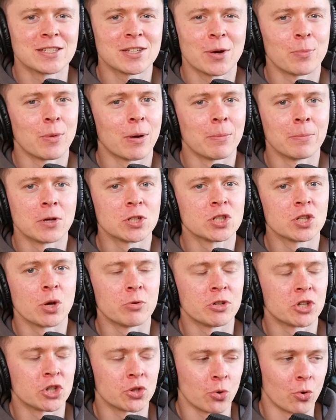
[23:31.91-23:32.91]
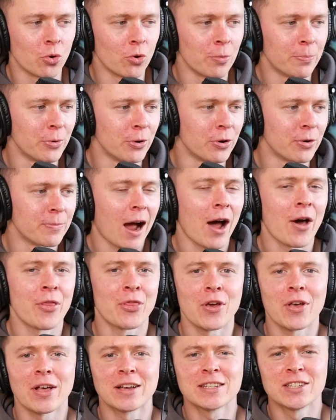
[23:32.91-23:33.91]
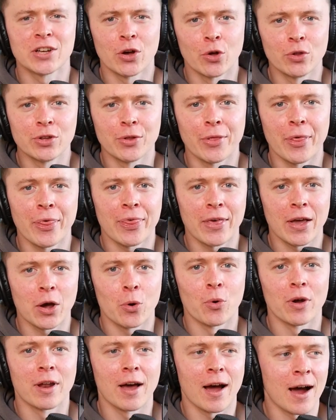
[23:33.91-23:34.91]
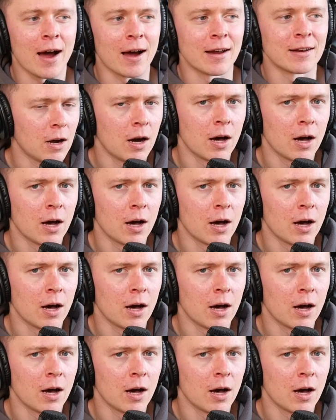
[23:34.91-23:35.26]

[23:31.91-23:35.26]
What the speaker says: I'm not so sure, but I think that's the only other thing I want to add.